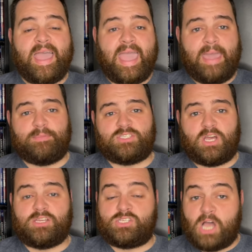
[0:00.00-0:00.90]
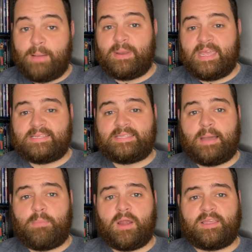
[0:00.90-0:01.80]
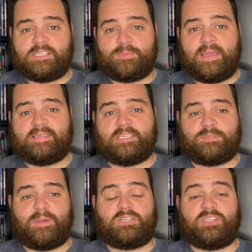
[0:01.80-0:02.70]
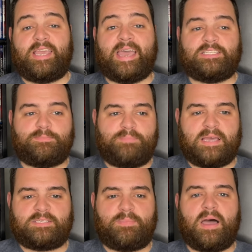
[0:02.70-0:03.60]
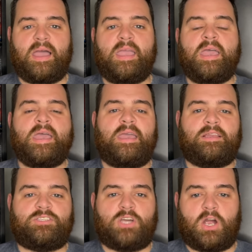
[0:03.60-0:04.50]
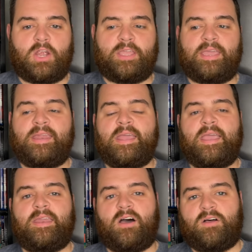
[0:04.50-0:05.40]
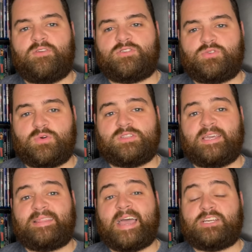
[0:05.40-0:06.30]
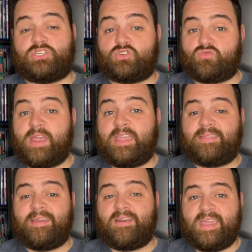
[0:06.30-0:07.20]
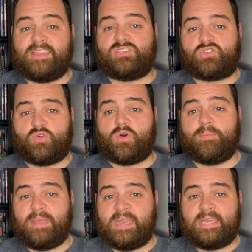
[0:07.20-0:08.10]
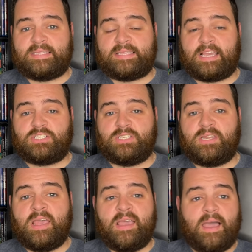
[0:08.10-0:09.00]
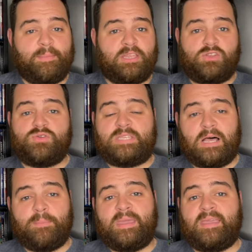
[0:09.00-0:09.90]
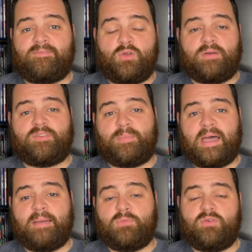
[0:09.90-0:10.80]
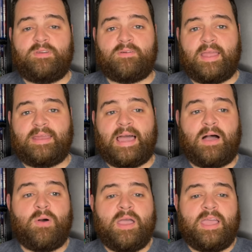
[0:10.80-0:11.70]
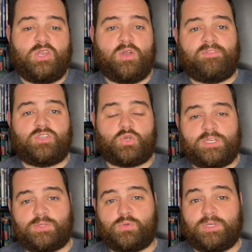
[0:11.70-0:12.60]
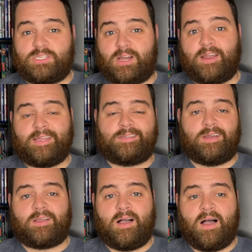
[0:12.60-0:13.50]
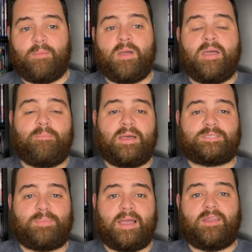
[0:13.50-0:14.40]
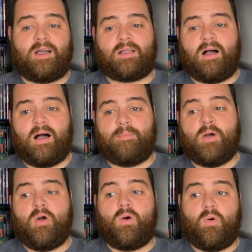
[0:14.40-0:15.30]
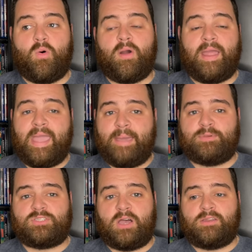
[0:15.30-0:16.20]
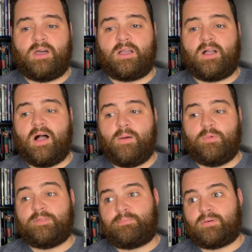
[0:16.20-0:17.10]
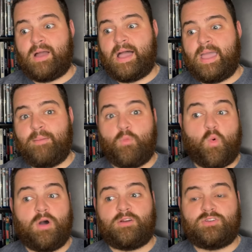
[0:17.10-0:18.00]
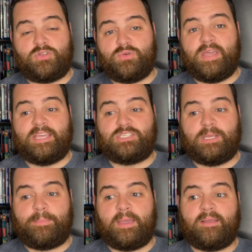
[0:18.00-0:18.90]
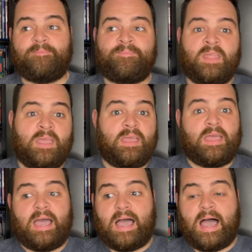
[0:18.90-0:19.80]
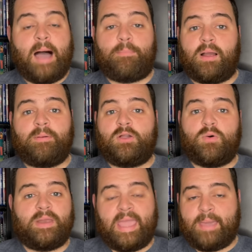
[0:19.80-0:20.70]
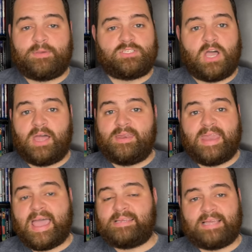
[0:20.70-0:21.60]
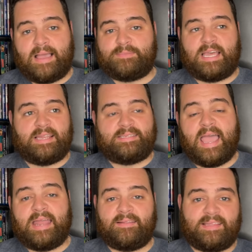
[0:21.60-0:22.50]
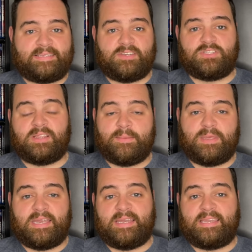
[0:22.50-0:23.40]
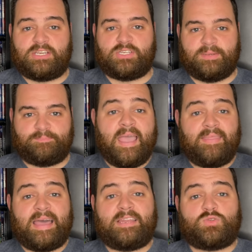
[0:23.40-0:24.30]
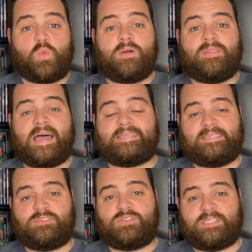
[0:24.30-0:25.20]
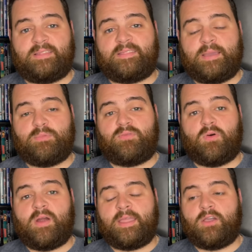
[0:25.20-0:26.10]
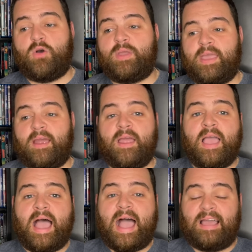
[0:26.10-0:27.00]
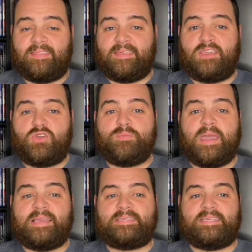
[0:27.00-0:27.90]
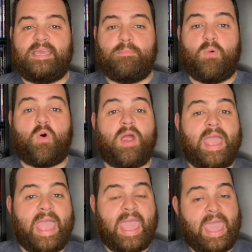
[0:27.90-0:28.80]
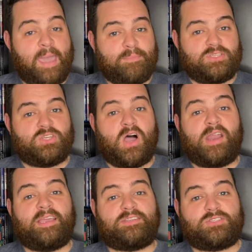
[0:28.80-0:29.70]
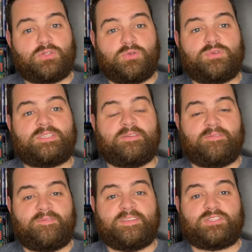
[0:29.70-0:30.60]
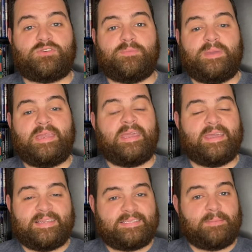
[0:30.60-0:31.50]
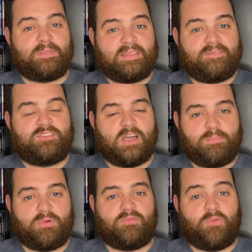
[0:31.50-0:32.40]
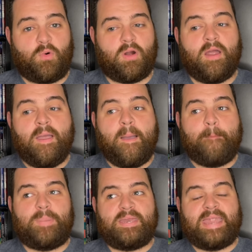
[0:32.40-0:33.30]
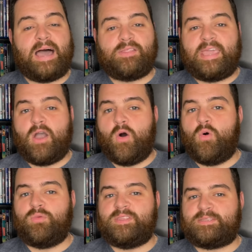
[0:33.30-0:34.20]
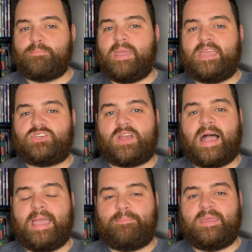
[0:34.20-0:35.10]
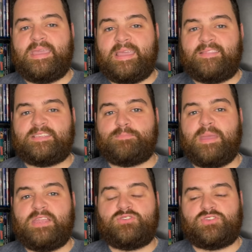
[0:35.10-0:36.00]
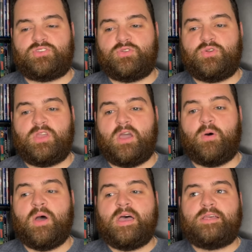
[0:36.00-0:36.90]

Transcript: Amazon dominates that market space, especially as Best Buy and Target and other stores like that shrink their in-store media section. I mean, you tell me, if you have to buy a movie right now and you have the choice between Target.com, BestBuy.com, or Amazon.com with Prime 1 or 2 day shipping, I'm probably going Amazon 9 times out of 10 unless there's a limited edition. And that is one last interesting thing before I go here. I think you may see more Amazon exclusive physical media. It's something they've done before, but now they own this major IP and this major studio.